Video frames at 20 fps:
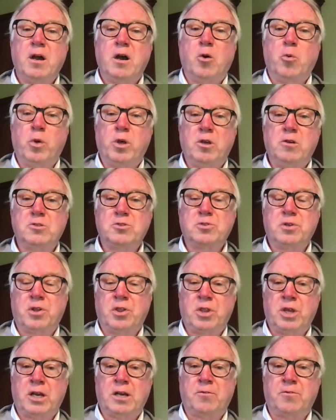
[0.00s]
We usually
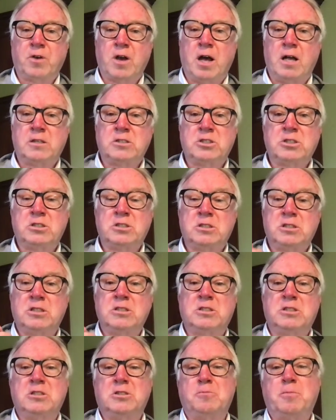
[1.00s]
think of
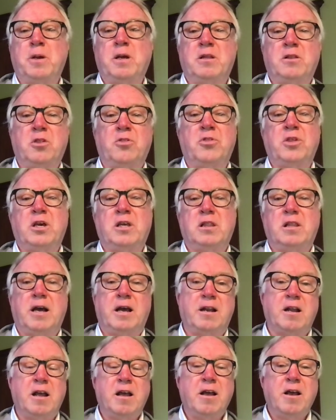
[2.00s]
consciousness as being the thing
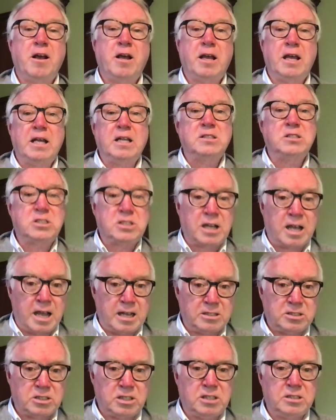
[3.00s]
that
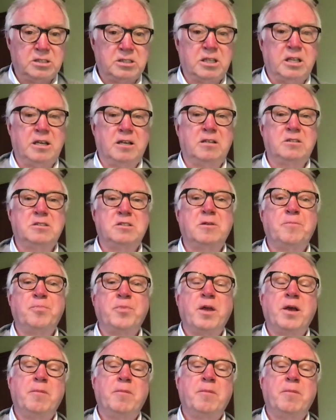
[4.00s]
instigates these things.